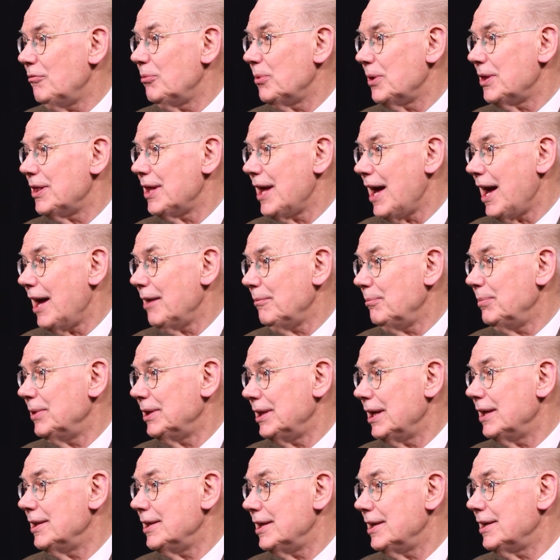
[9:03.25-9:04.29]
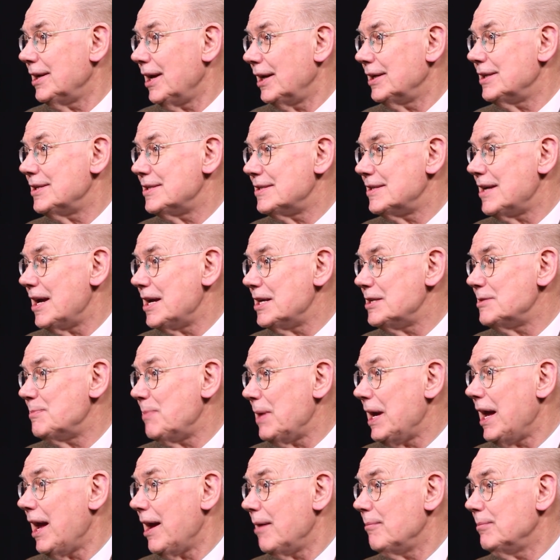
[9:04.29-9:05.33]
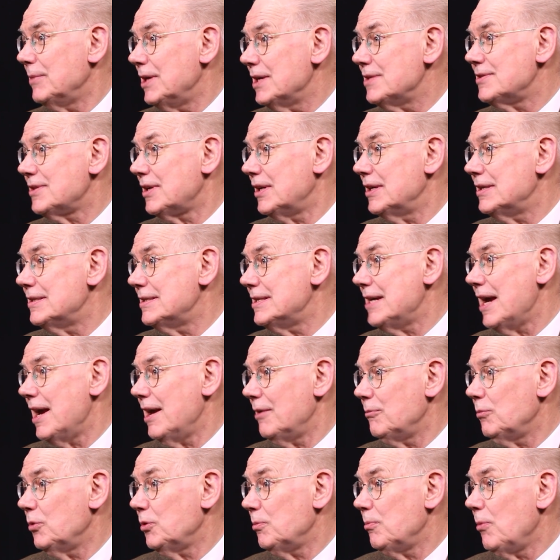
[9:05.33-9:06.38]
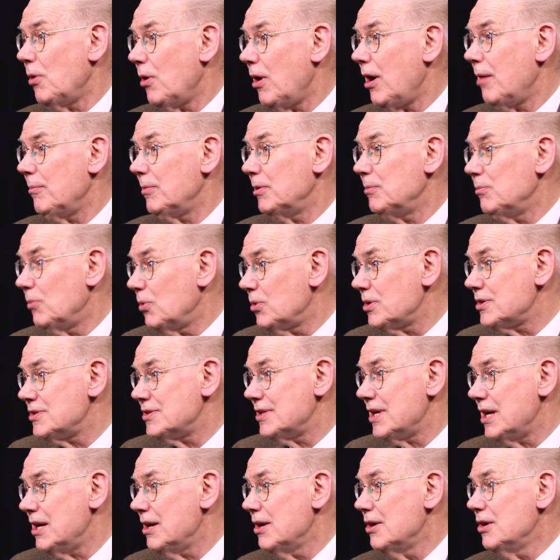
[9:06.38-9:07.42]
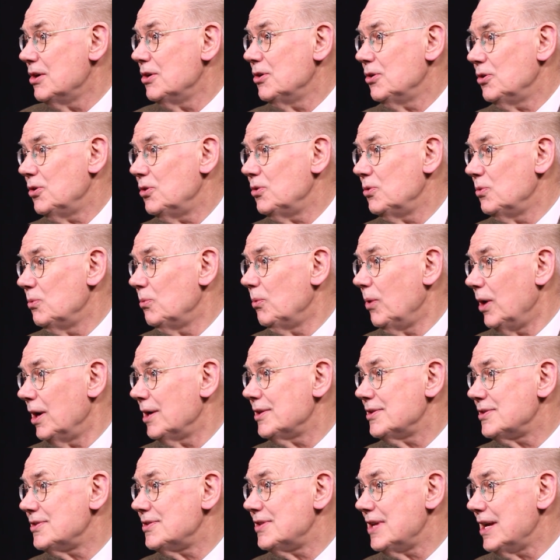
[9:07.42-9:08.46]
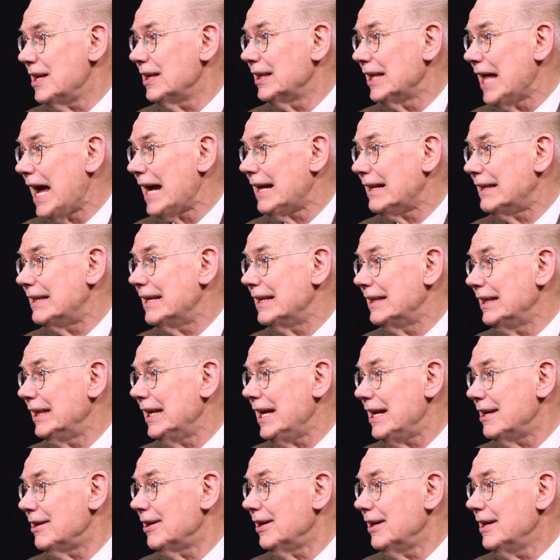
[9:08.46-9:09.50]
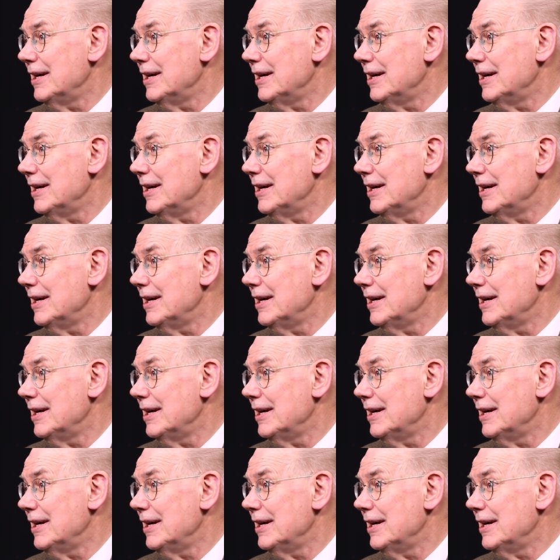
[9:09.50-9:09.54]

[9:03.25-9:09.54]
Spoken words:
with that, but then the United States became discontent with Mohamed Morsi, who was the elected leader,